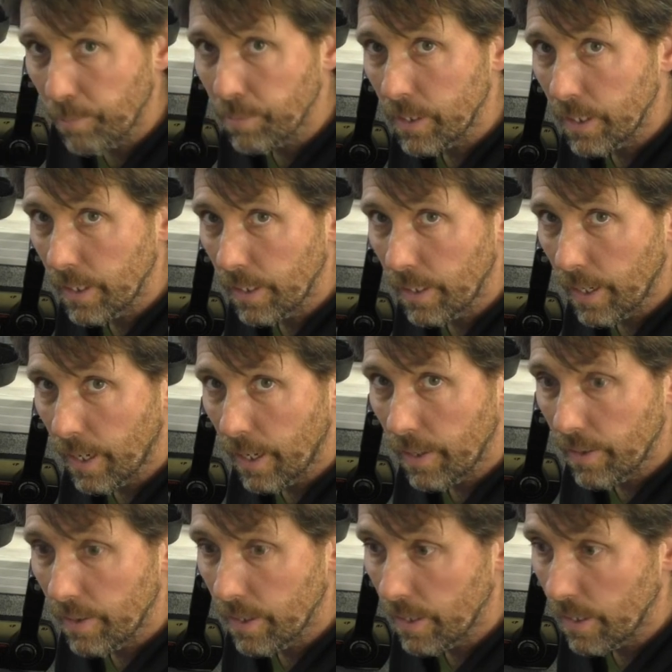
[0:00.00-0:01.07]
emptied
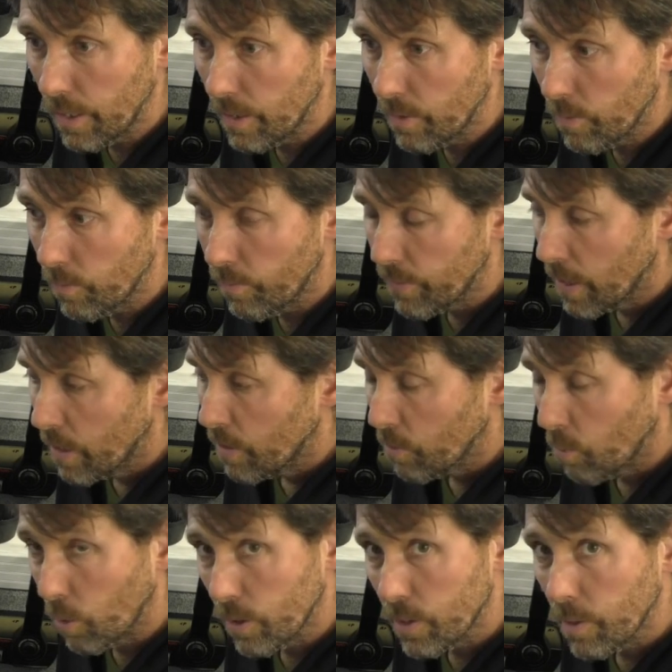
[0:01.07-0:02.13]
and the
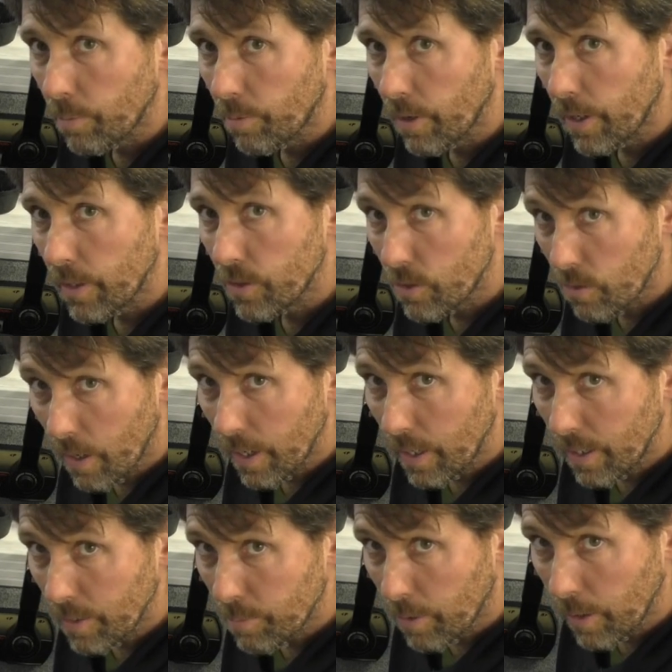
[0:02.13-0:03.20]
water separator's
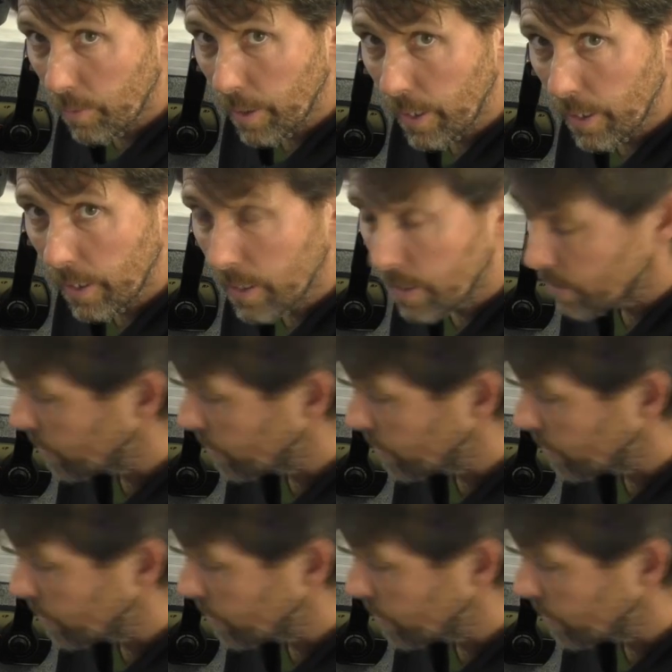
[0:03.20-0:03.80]
drained pretty regularly,